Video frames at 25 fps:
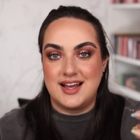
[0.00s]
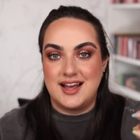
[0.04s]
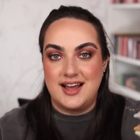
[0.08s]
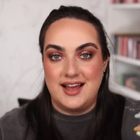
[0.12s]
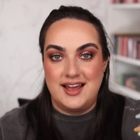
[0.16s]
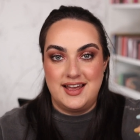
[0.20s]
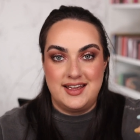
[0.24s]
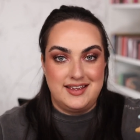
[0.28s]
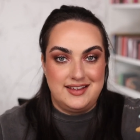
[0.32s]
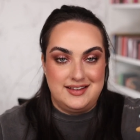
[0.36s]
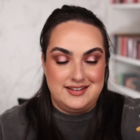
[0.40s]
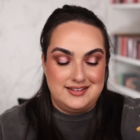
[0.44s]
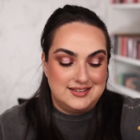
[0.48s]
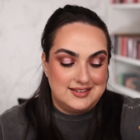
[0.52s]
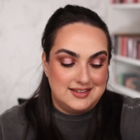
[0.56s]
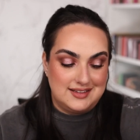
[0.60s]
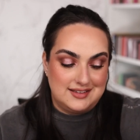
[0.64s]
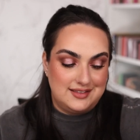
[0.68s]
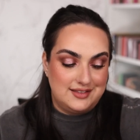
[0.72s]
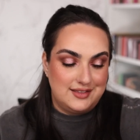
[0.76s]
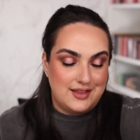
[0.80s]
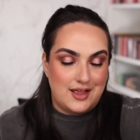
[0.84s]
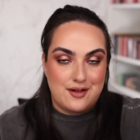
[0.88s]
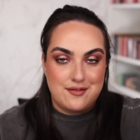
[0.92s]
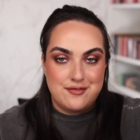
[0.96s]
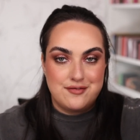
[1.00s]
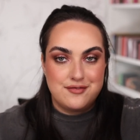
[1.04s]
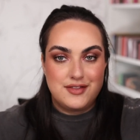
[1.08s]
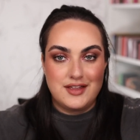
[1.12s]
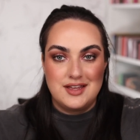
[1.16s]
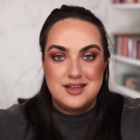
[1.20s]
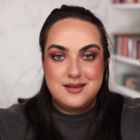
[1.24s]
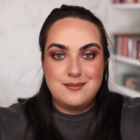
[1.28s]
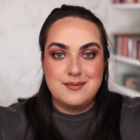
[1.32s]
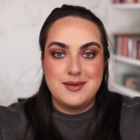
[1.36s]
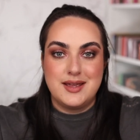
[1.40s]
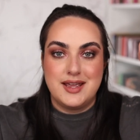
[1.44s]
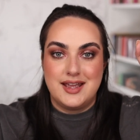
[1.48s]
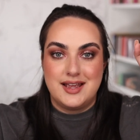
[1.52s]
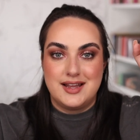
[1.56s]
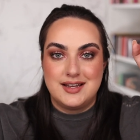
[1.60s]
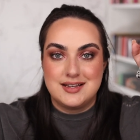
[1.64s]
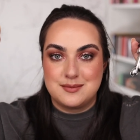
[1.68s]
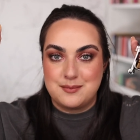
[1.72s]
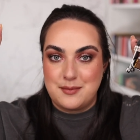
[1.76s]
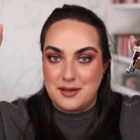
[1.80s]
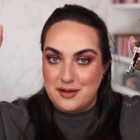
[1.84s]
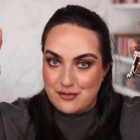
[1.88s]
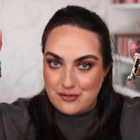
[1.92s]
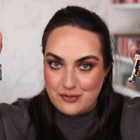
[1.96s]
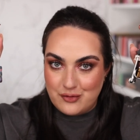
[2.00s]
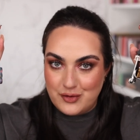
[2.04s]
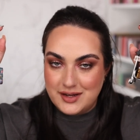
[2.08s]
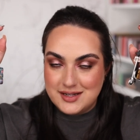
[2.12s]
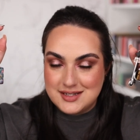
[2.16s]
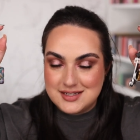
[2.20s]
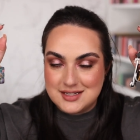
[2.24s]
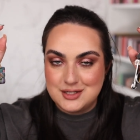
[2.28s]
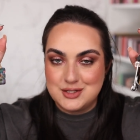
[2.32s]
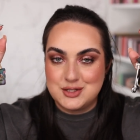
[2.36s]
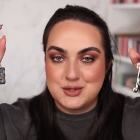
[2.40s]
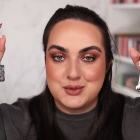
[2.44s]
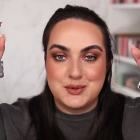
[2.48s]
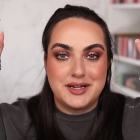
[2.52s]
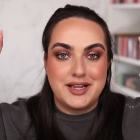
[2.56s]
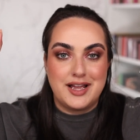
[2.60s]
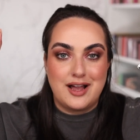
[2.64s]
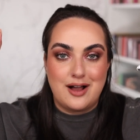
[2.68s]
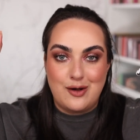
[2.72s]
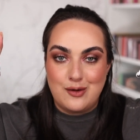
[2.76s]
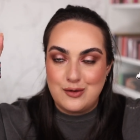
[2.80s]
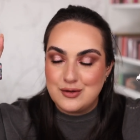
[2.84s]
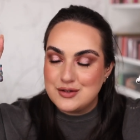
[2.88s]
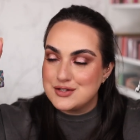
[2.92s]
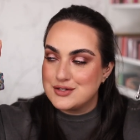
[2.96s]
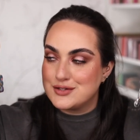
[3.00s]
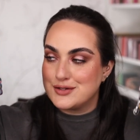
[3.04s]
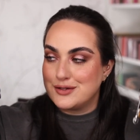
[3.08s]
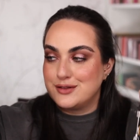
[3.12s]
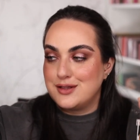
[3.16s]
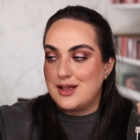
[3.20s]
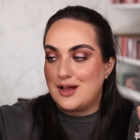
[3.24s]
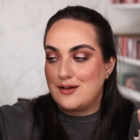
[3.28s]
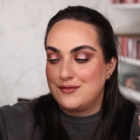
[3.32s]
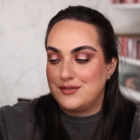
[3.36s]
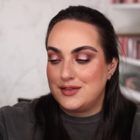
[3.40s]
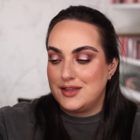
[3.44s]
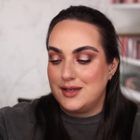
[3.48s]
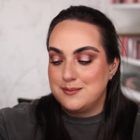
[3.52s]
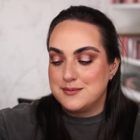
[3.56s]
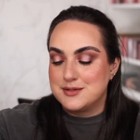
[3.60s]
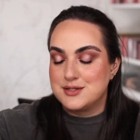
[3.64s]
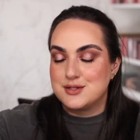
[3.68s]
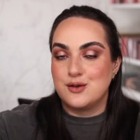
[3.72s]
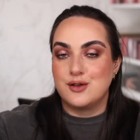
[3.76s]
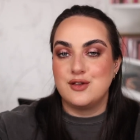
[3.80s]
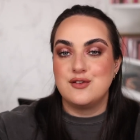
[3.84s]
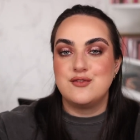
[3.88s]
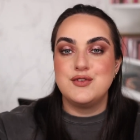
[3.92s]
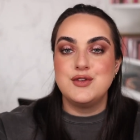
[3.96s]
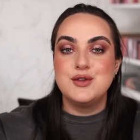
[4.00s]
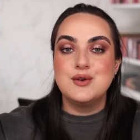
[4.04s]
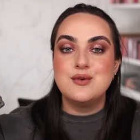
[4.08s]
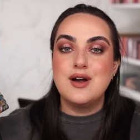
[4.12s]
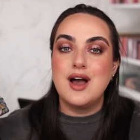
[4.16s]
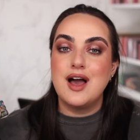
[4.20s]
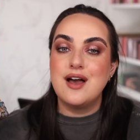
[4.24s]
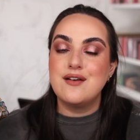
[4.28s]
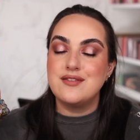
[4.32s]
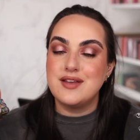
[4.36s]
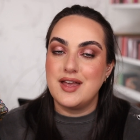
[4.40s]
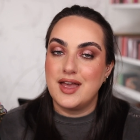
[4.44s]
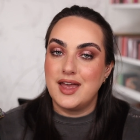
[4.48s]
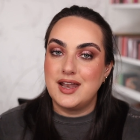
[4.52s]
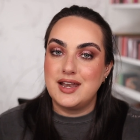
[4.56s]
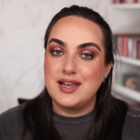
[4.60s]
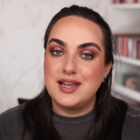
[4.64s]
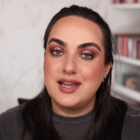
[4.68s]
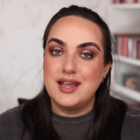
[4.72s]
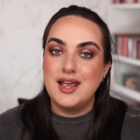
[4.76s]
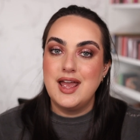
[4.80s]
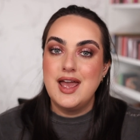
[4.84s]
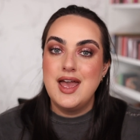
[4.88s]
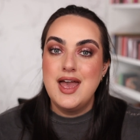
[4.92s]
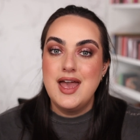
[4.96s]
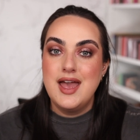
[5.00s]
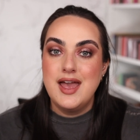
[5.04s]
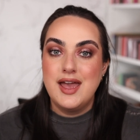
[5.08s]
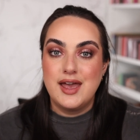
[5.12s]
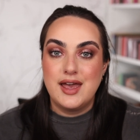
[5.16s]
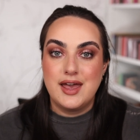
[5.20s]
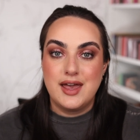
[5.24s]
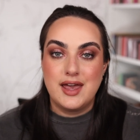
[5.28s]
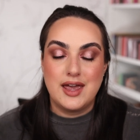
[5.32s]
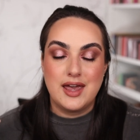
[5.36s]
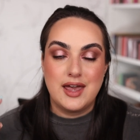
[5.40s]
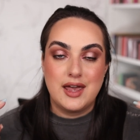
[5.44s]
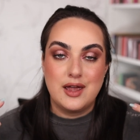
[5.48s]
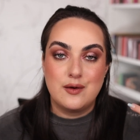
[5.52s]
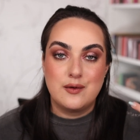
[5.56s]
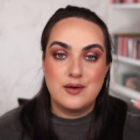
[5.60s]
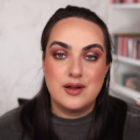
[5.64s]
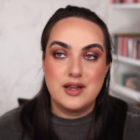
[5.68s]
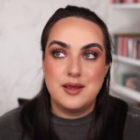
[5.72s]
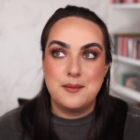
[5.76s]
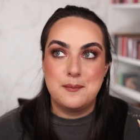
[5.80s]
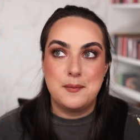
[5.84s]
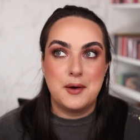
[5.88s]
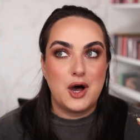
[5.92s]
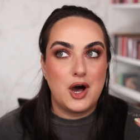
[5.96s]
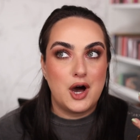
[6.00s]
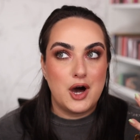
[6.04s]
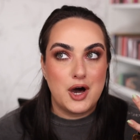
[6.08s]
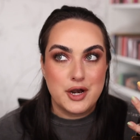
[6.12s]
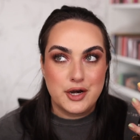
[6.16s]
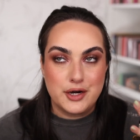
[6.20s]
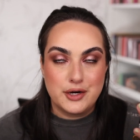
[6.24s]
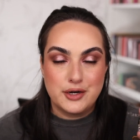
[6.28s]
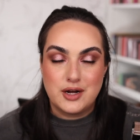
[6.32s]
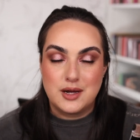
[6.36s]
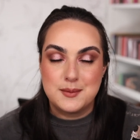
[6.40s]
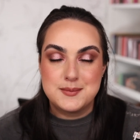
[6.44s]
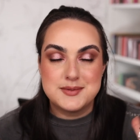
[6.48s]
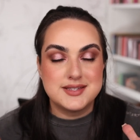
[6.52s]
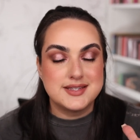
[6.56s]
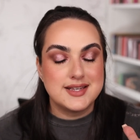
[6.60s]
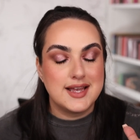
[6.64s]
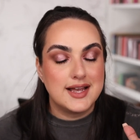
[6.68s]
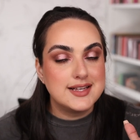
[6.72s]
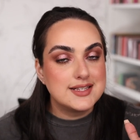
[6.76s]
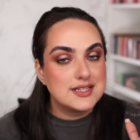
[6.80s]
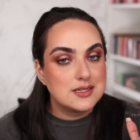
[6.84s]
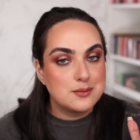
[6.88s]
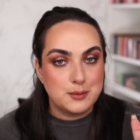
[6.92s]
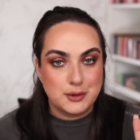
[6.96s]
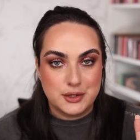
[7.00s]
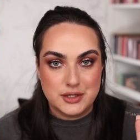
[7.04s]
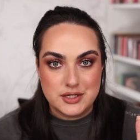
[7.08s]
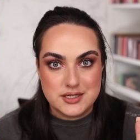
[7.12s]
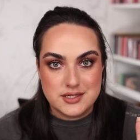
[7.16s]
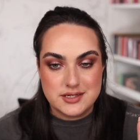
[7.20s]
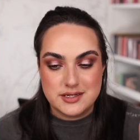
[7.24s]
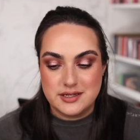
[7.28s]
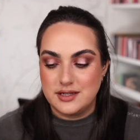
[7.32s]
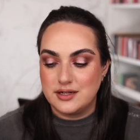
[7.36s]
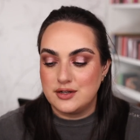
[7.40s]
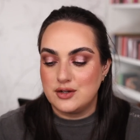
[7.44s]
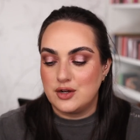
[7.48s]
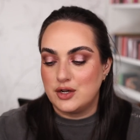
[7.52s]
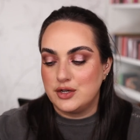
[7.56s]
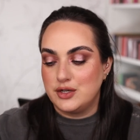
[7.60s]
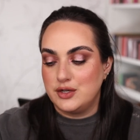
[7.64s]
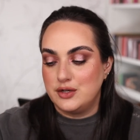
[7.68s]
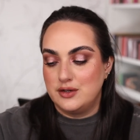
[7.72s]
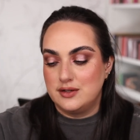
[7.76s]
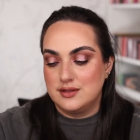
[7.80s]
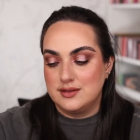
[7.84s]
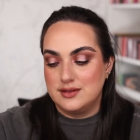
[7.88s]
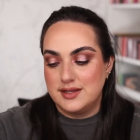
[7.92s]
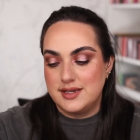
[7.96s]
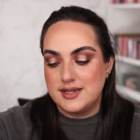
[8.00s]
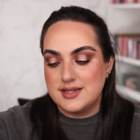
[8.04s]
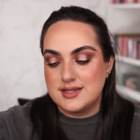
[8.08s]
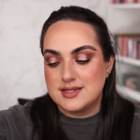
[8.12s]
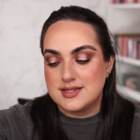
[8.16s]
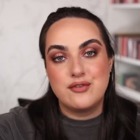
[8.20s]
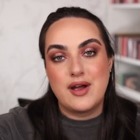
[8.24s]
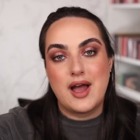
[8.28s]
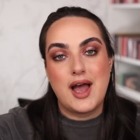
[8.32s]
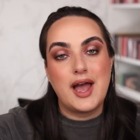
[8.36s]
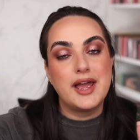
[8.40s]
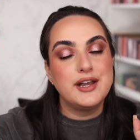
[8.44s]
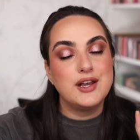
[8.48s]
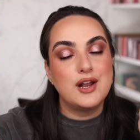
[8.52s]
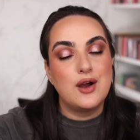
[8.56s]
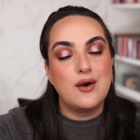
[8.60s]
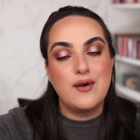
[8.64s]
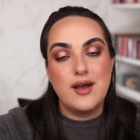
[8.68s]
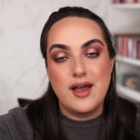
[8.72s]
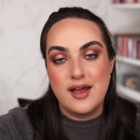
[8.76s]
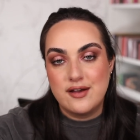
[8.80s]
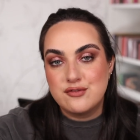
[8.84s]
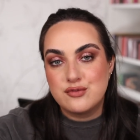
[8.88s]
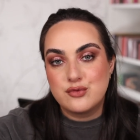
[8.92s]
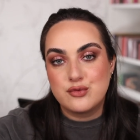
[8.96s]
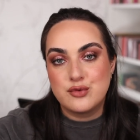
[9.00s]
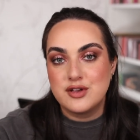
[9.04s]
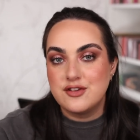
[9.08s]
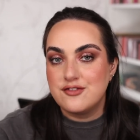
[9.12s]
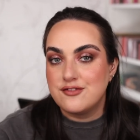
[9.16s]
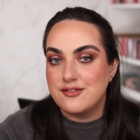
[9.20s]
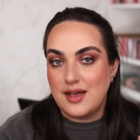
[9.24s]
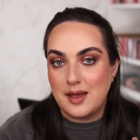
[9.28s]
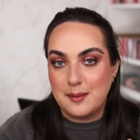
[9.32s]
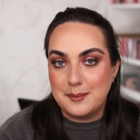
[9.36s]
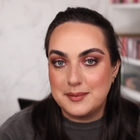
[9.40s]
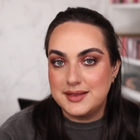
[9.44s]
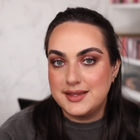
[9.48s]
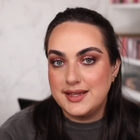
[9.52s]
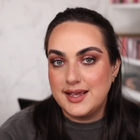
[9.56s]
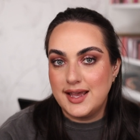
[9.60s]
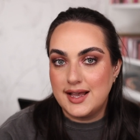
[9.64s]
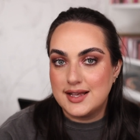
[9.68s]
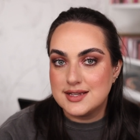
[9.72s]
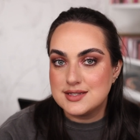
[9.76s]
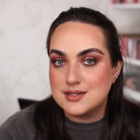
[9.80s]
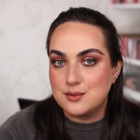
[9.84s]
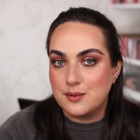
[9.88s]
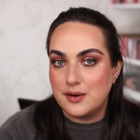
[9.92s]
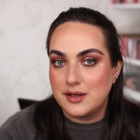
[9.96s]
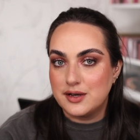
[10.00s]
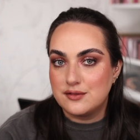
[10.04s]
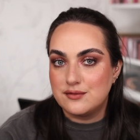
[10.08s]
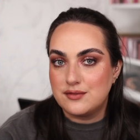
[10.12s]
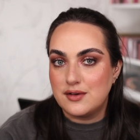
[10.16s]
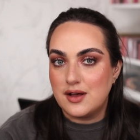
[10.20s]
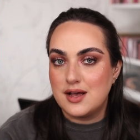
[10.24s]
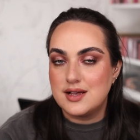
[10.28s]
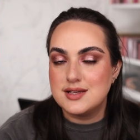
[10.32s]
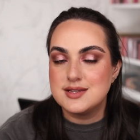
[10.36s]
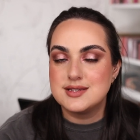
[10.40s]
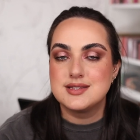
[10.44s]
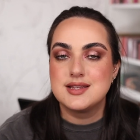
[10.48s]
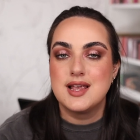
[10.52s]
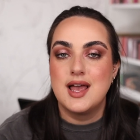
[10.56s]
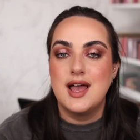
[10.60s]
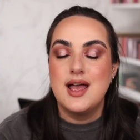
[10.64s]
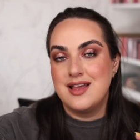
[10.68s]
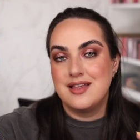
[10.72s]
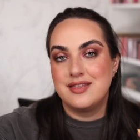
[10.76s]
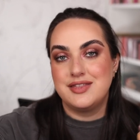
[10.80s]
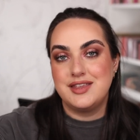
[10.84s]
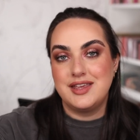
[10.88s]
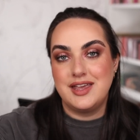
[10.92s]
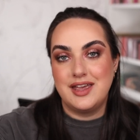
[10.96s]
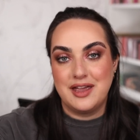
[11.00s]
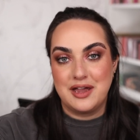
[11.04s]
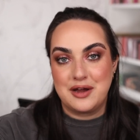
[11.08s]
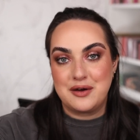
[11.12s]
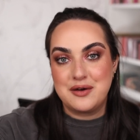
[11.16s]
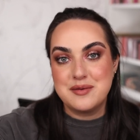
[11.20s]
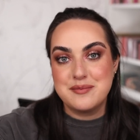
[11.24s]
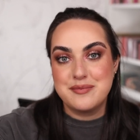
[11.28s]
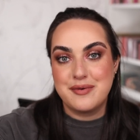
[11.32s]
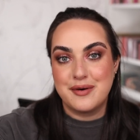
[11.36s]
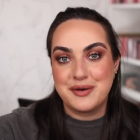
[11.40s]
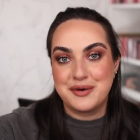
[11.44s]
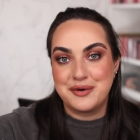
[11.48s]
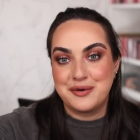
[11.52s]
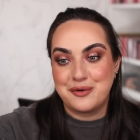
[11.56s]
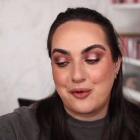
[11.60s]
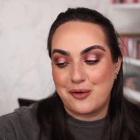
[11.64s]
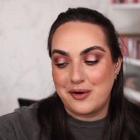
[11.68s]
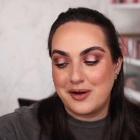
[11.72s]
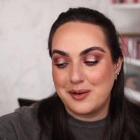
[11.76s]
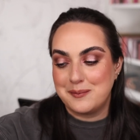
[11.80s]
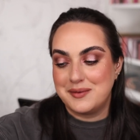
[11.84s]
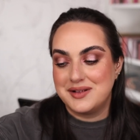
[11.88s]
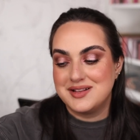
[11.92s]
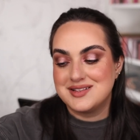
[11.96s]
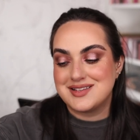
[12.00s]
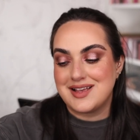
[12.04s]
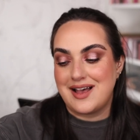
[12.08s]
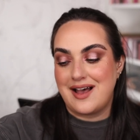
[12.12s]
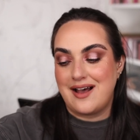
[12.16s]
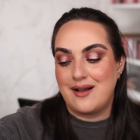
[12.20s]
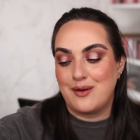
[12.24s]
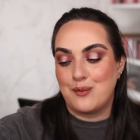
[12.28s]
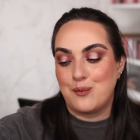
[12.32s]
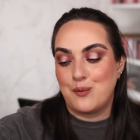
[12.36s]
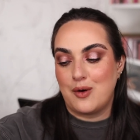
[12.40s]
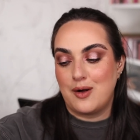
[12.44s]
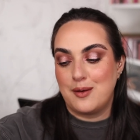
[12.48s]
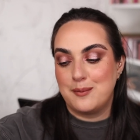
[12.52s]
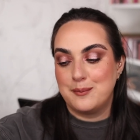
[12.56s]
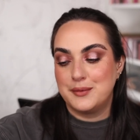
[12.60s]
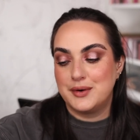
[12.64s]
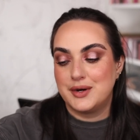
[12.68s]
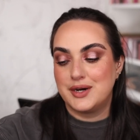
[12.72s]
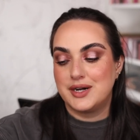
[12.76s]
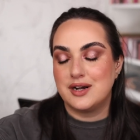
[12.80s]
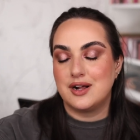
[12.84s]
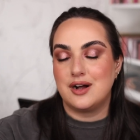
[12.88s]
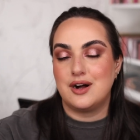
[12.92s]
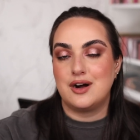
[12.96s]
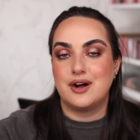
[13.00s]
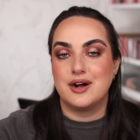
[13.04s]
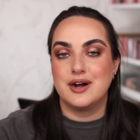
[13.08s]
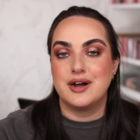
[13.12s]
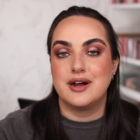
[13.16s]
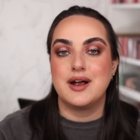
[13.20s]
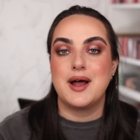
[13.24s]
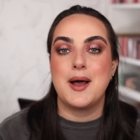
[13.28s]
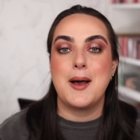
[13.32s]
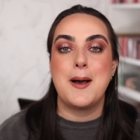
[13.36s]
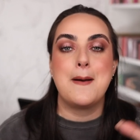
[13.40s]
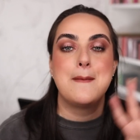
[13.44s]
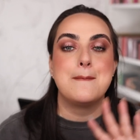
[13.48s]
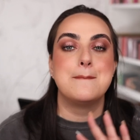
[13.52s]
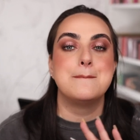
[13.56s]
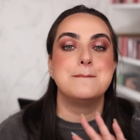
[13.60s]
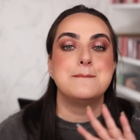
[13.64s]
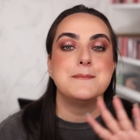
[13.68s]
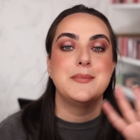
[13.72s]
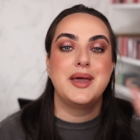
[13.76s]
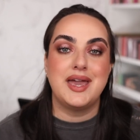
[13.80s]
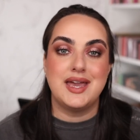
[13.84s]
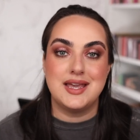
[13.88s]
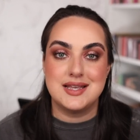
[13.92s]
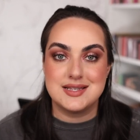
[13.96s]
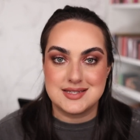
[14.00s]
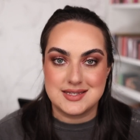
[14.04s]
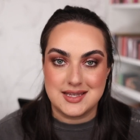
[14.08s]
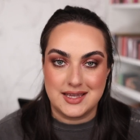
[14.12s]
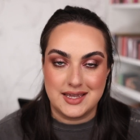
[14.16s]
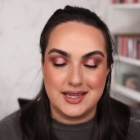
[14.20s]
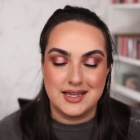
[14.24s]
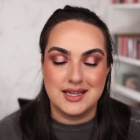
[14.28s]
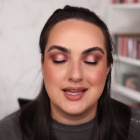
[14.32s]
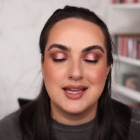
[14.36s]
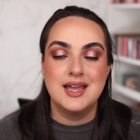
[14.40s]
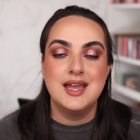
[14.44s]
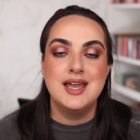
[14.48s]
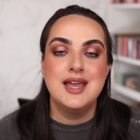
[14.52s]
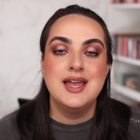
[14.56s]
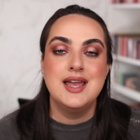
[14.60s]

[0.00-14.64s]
i love them and my friend andrea also loved them so if you have any Harry Potter obsessed person on your list. I know every family has one of us. The Harry Potter ornaments at Walmart are amazing